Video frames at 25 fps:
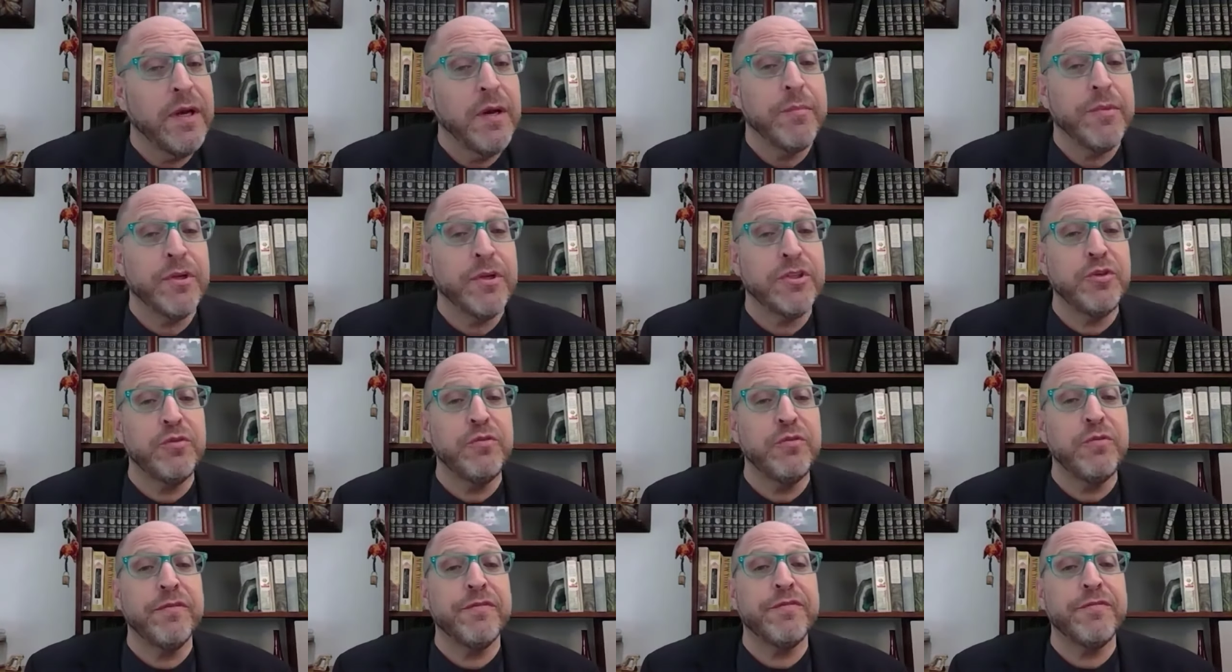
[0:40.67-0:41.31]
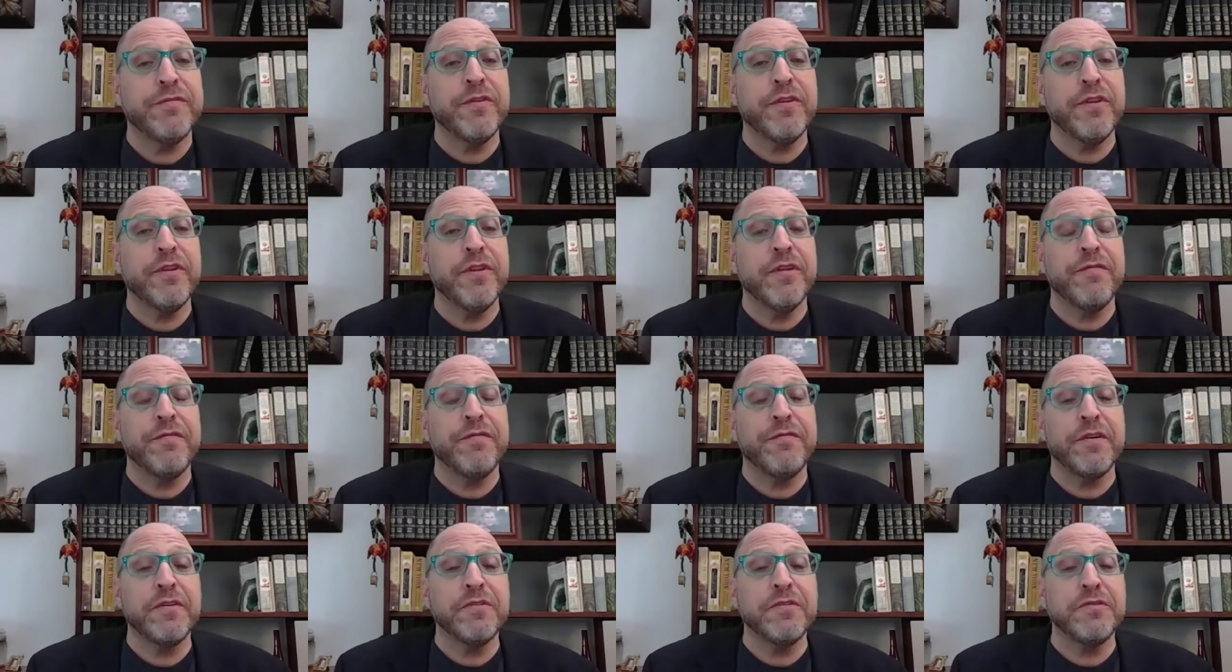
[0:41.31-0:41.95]
but you were the
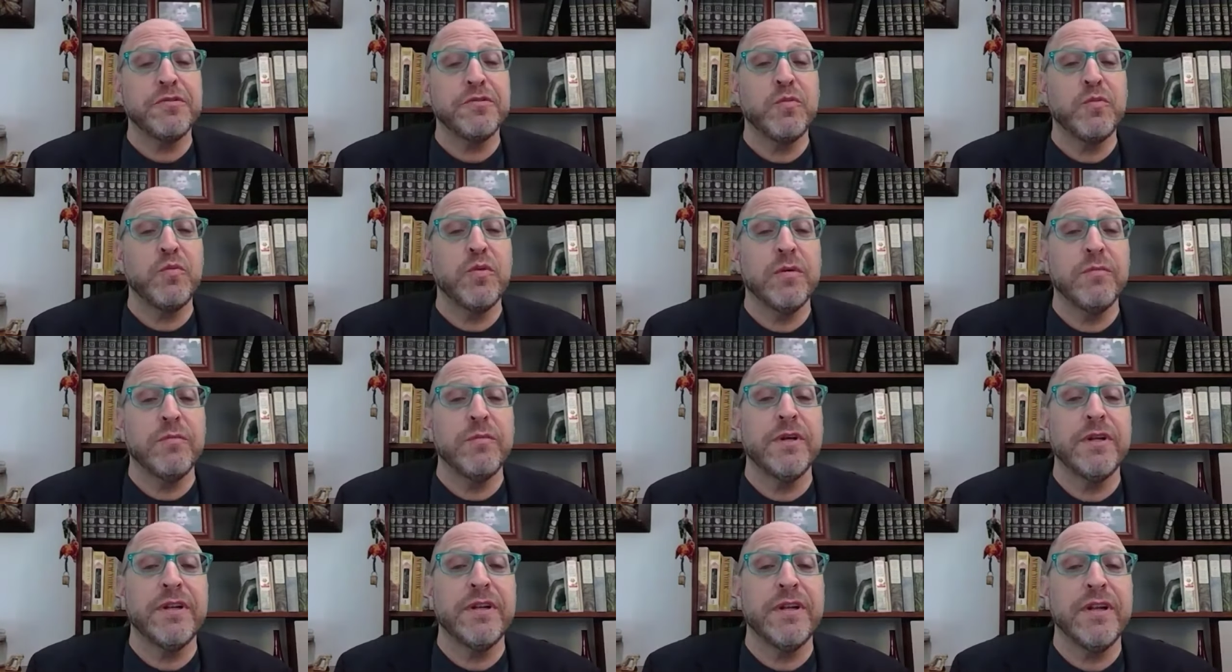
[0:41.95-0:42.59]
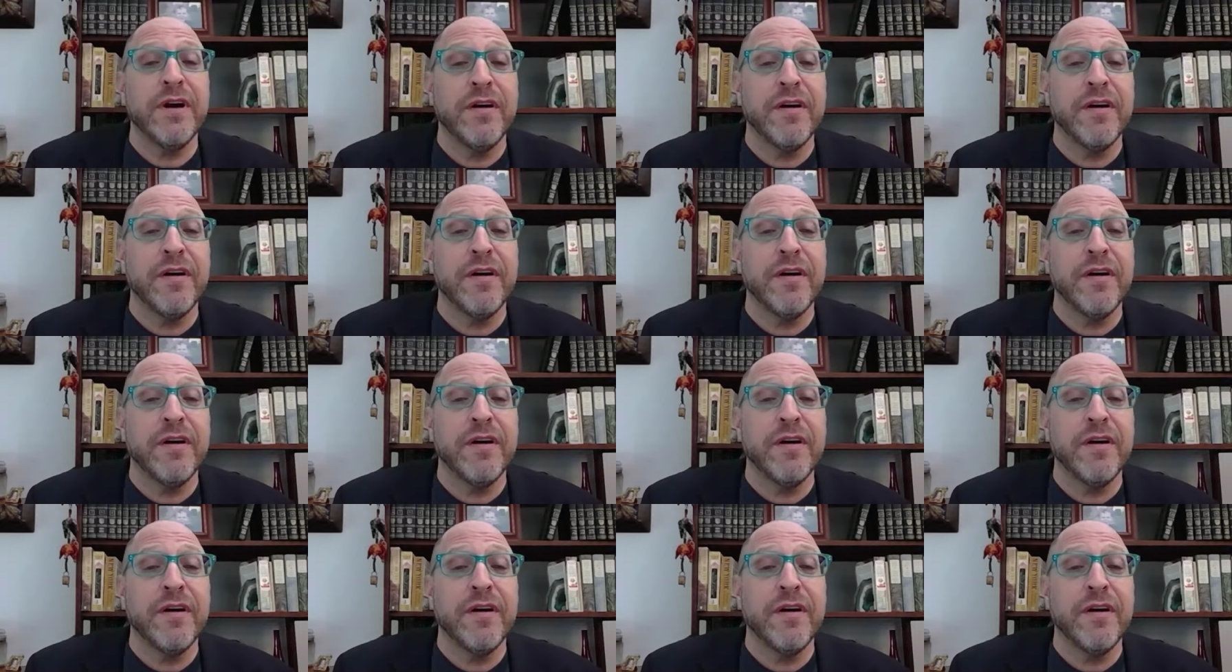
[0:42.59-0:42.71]
first woman